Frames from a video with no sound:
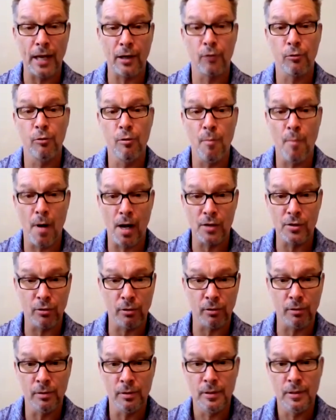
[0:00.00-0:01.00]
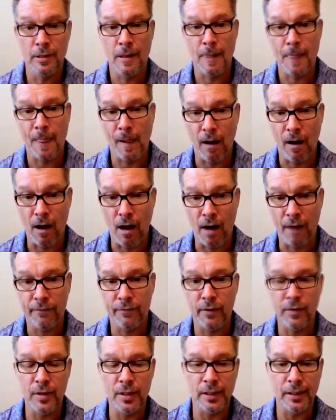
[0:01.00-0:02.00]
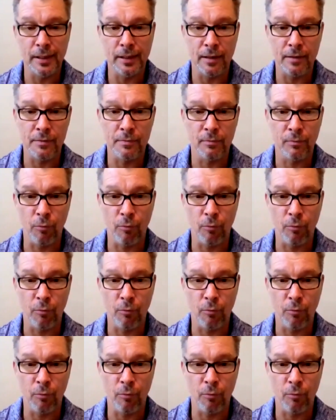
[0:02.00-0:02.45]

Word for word: crew module off of the uh,